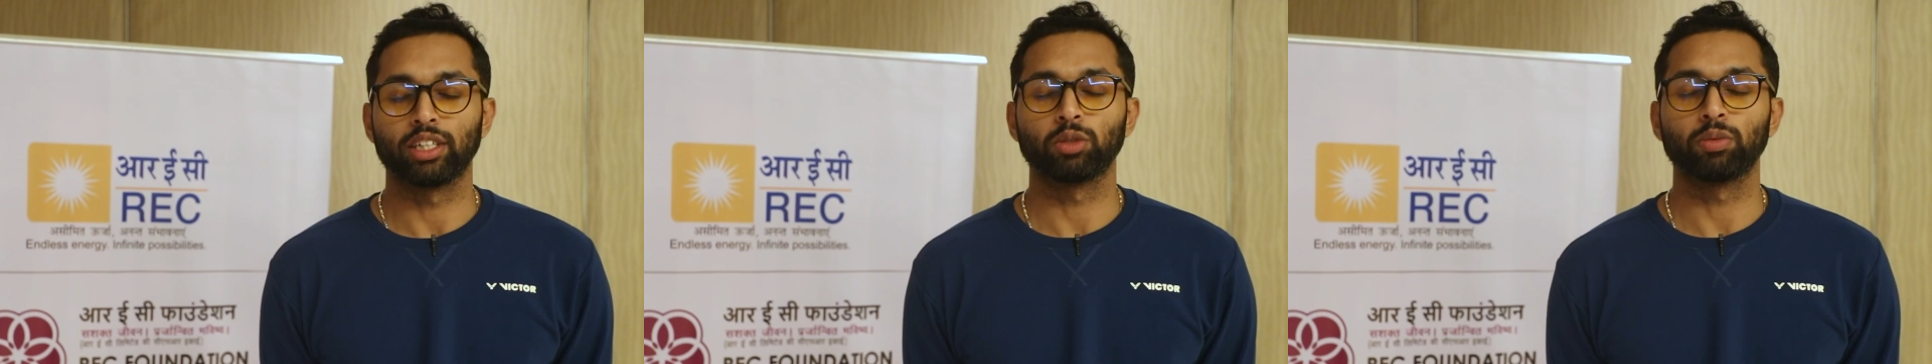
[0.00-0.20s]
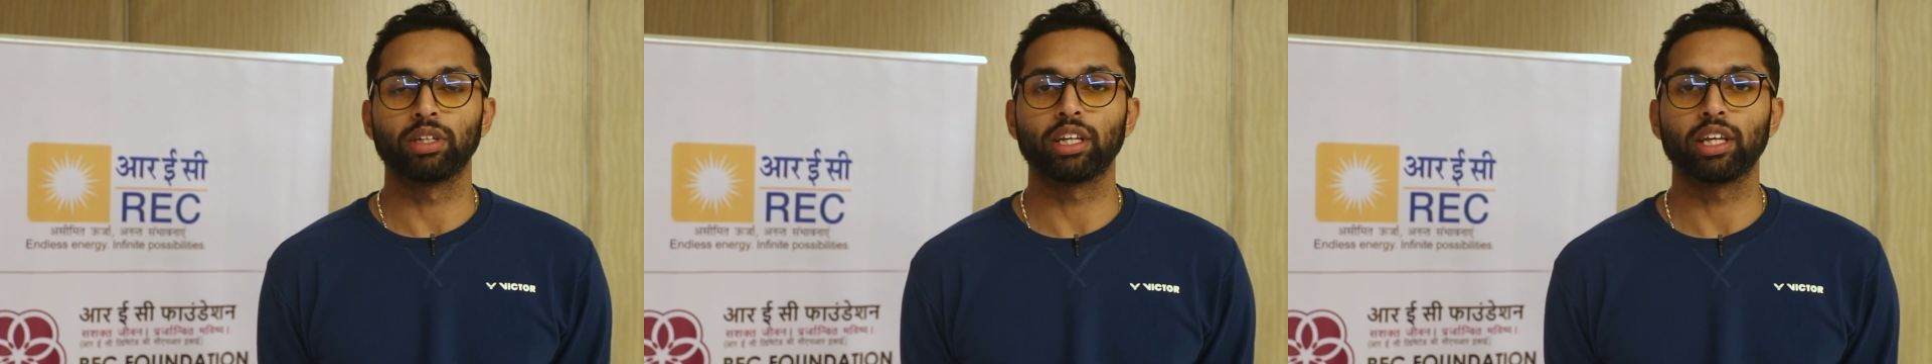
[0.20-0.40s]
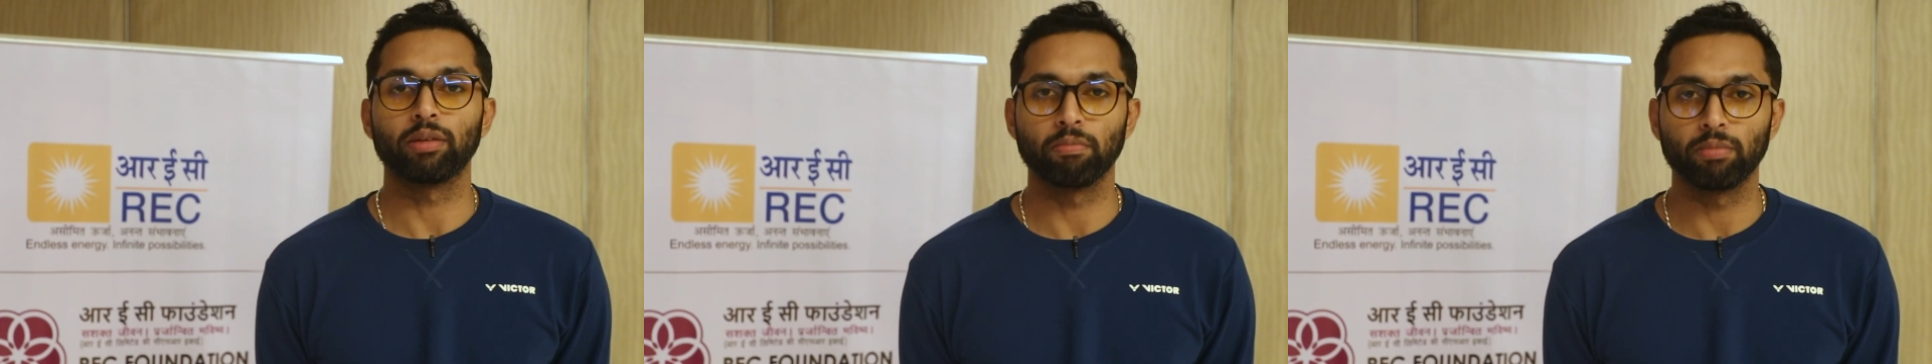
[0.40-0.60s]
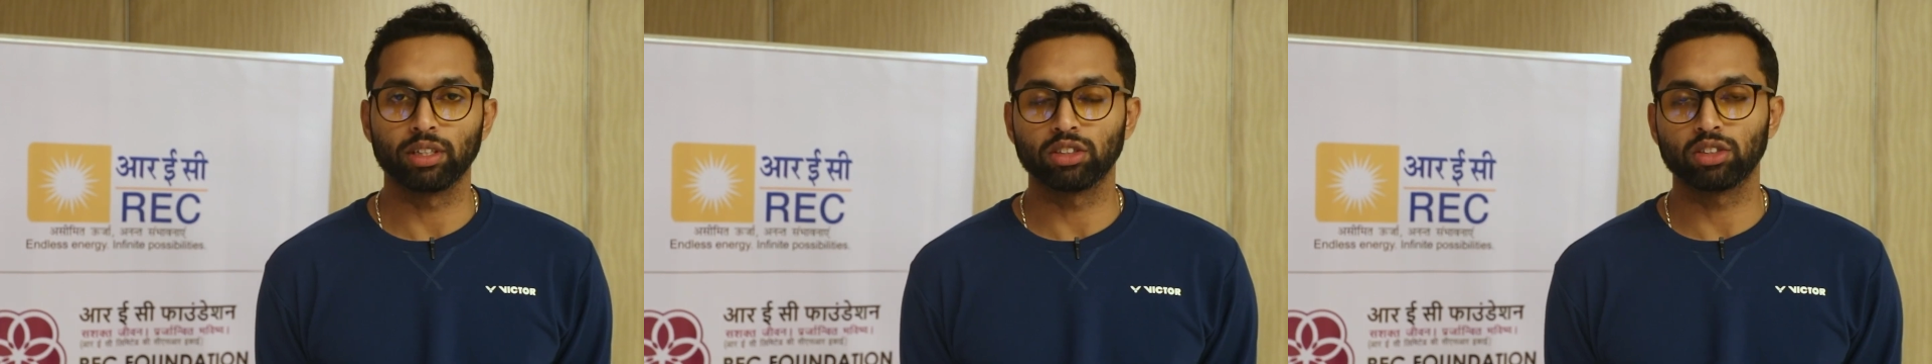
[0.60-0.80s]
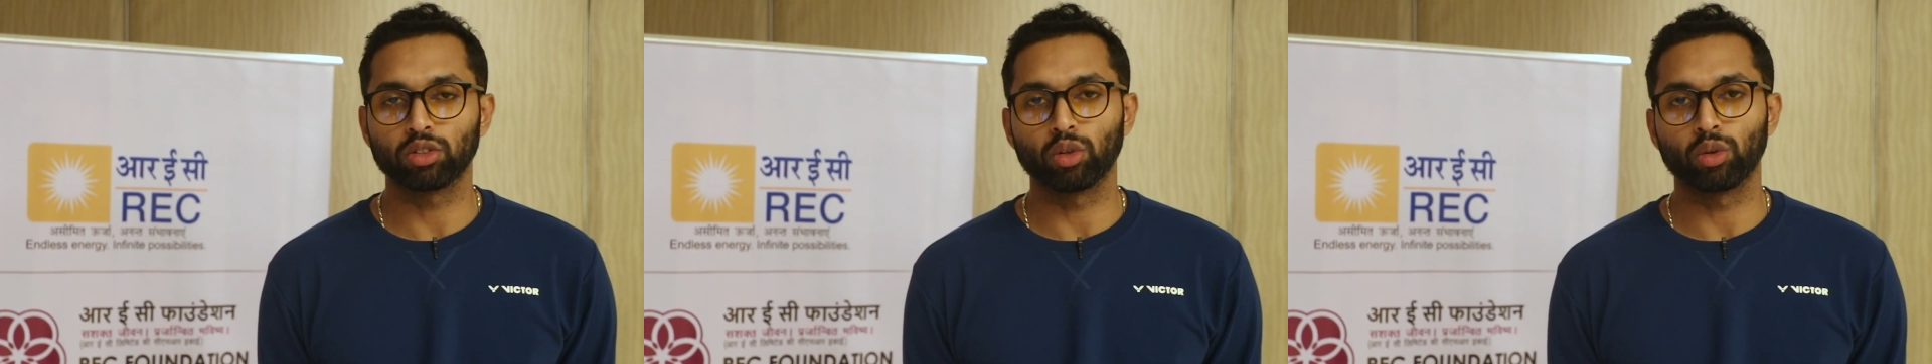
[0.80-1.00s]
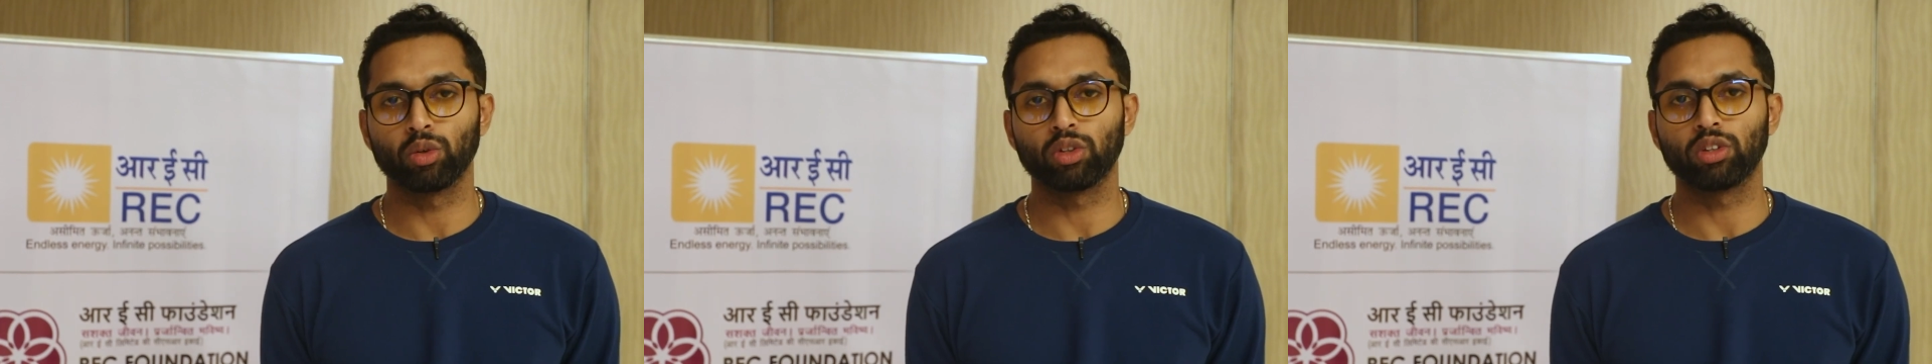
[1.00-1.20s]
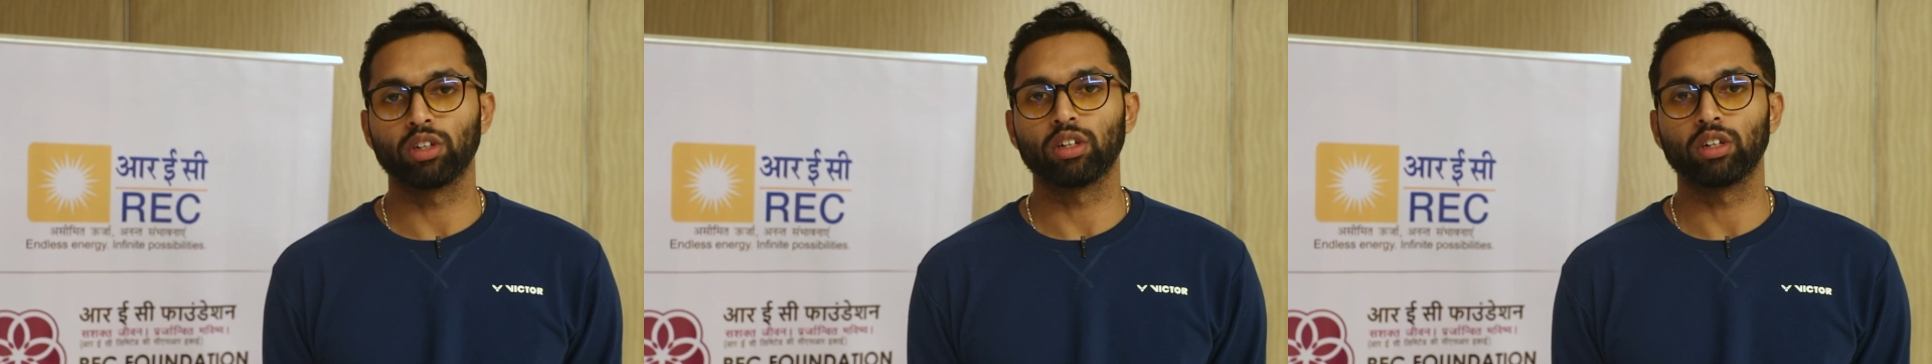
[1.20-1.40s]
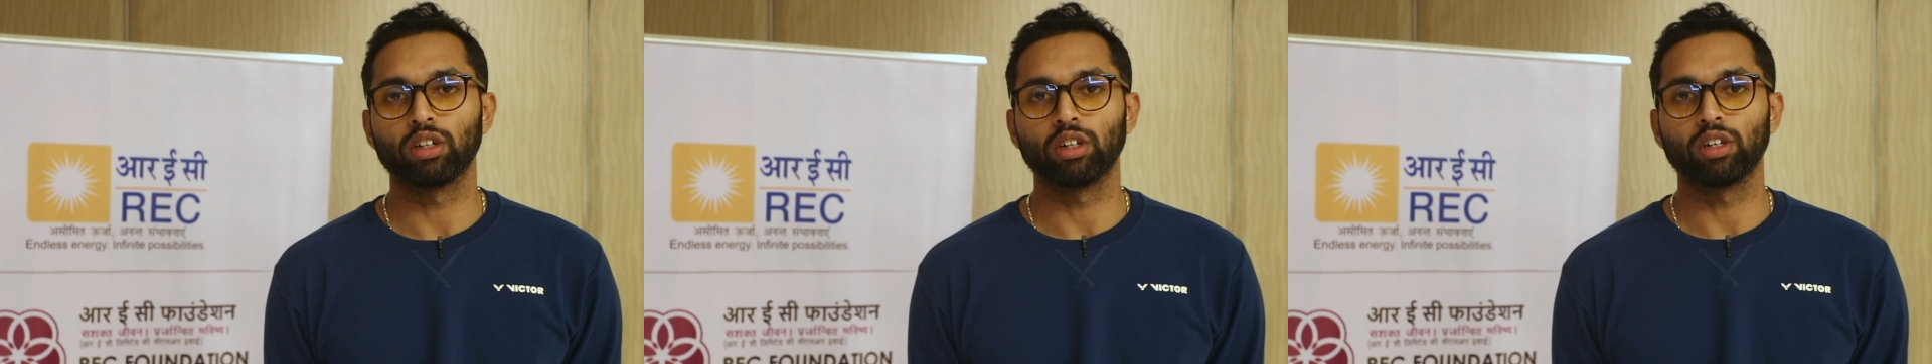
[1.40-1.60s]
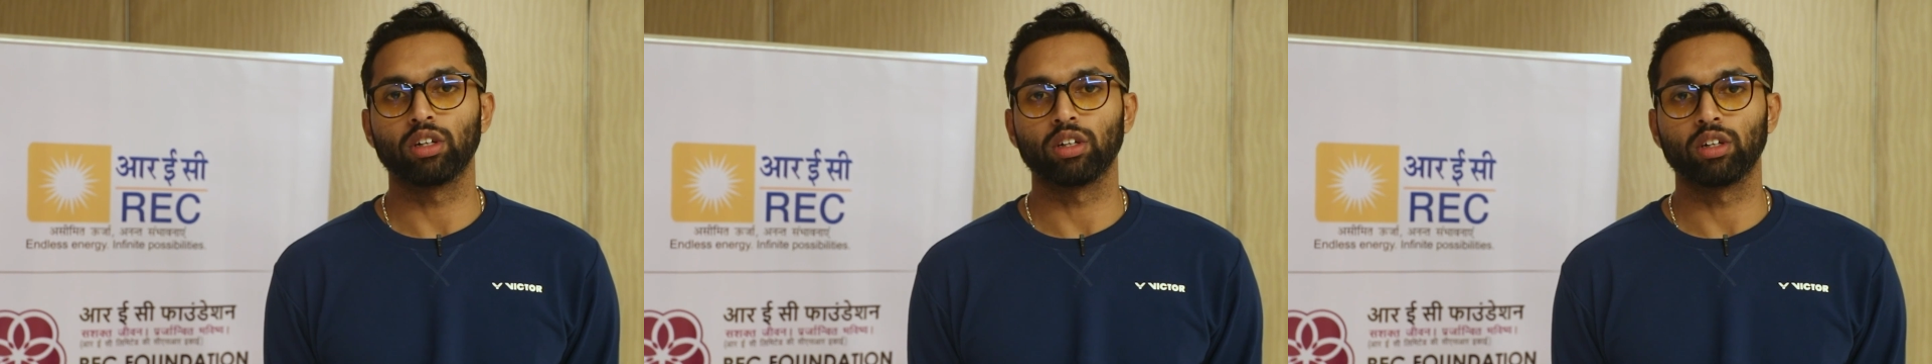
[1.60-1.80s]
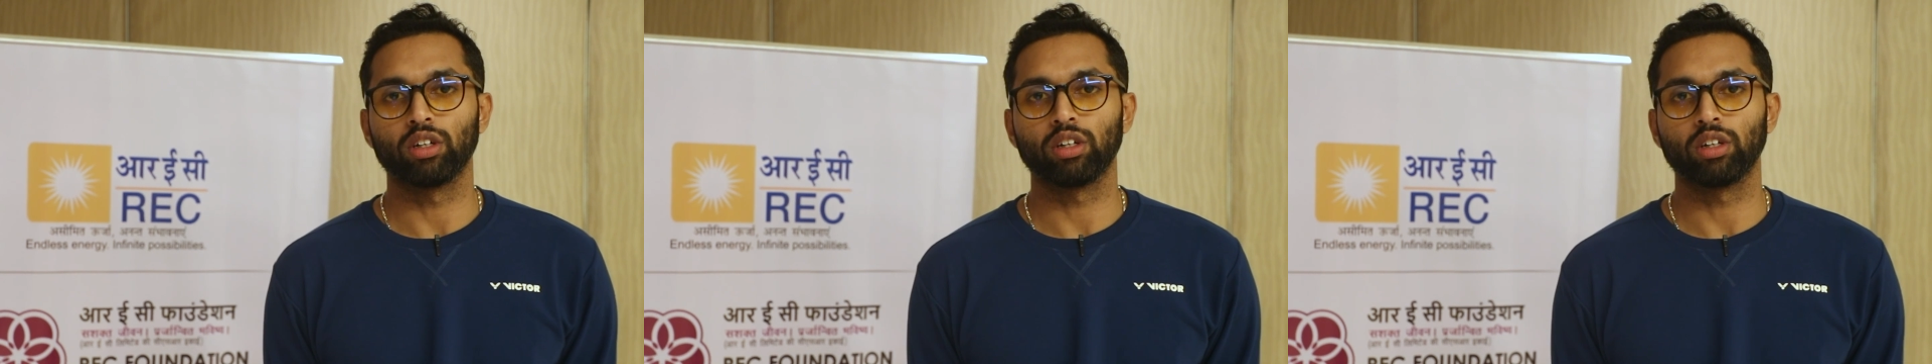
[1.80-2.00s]
has been immense growth
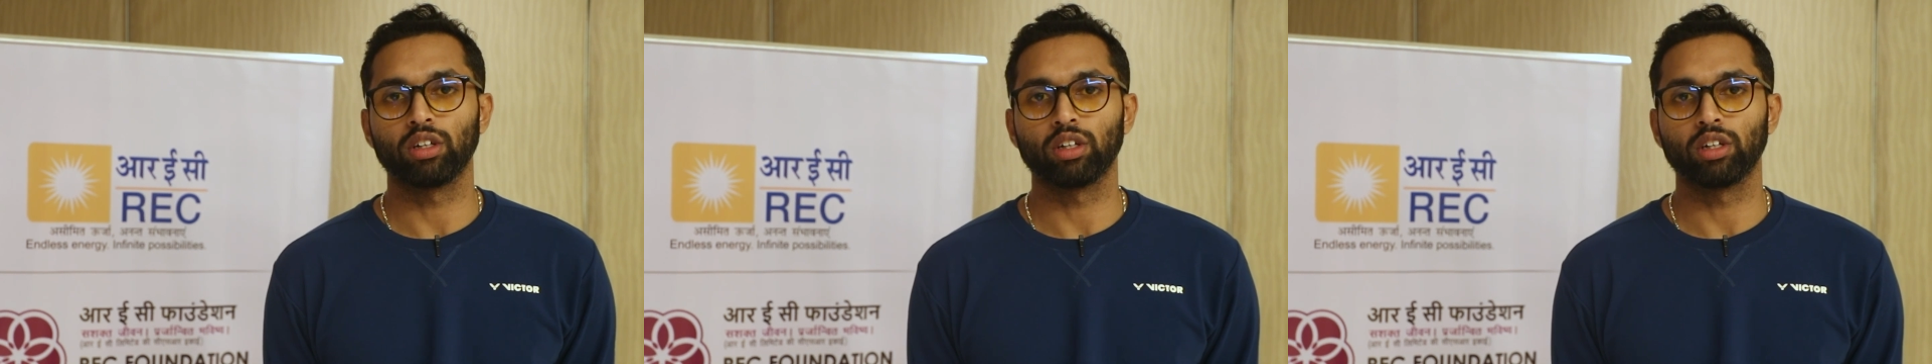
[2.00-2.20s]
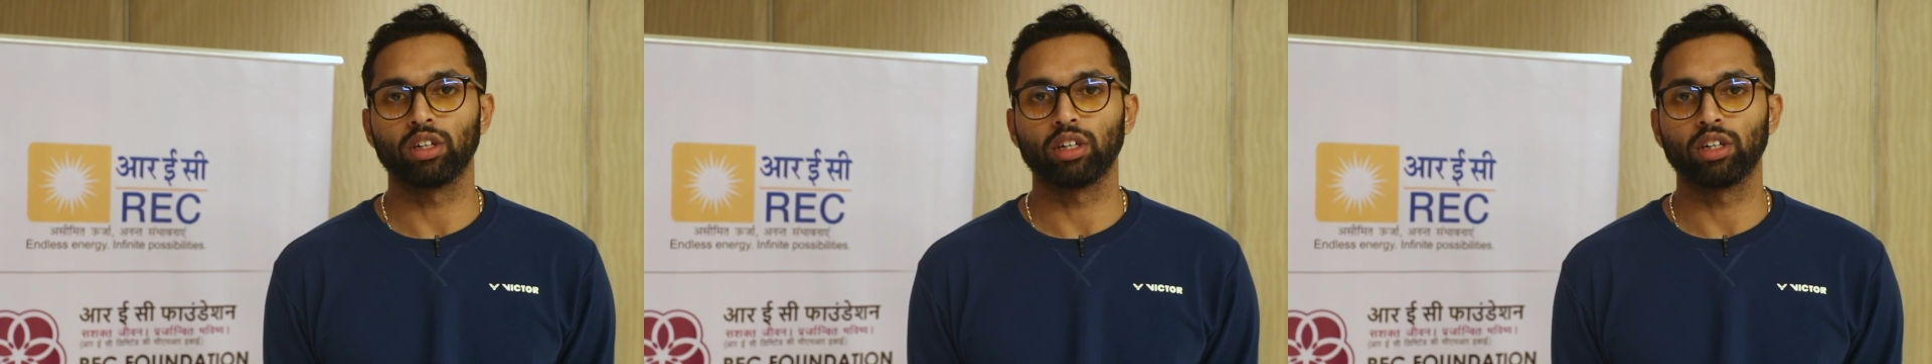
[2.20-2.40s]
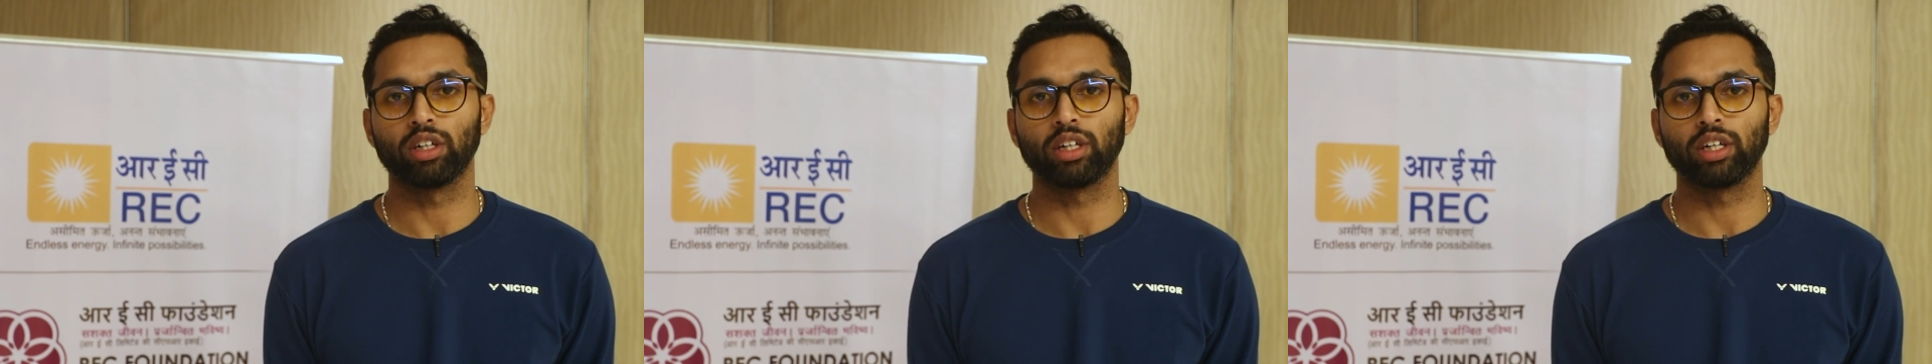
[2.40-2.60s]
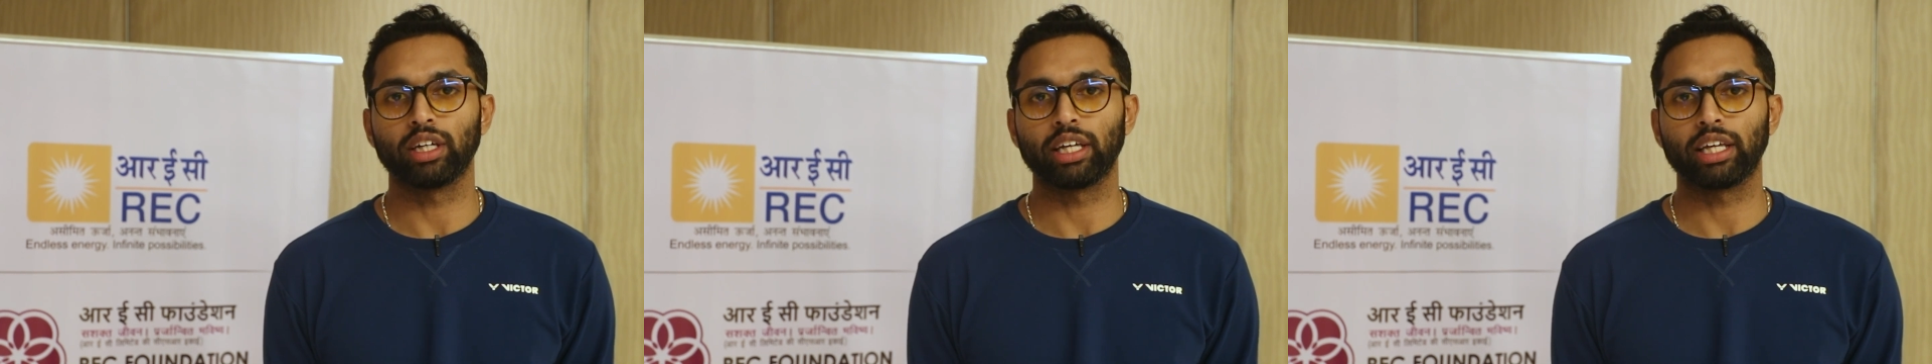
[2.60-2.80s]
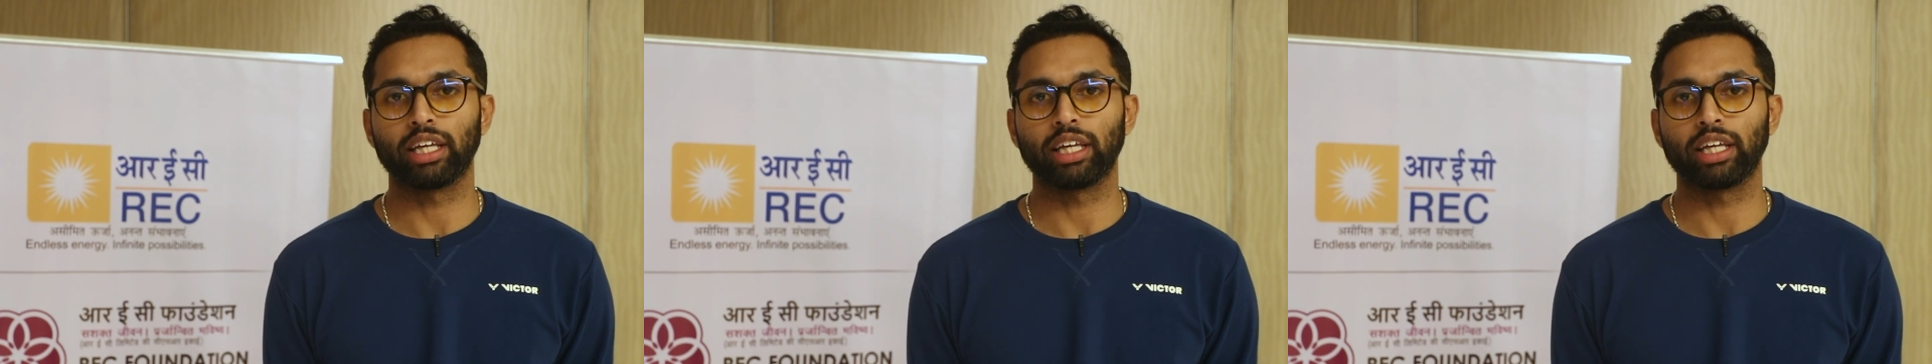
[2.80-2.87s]
uh, uh,